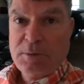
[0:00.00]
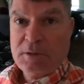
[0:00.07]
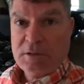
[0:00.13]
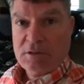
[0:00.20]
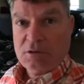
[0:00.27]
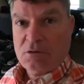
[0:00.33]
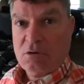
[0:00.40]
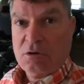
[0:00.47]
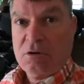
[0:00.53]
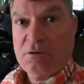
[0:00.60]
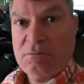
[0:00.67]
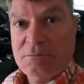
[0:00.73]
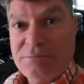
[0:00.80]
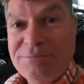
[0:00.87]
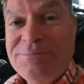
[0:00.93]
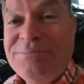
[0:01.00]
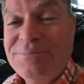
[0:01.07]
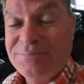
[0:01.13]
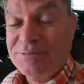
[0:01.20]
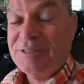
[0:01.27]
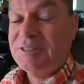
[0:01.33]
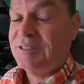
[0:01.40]
Pentastar.
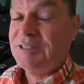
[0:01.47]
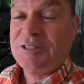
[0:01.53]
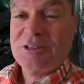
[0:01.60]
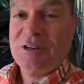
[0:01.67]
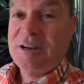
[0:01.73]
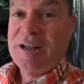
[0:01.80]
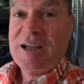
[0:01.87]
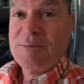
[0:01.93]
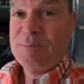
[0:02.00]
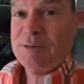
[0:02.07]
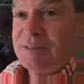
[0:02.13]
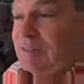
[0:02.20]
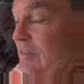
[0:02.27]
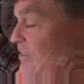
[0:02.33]
It's just going to happen.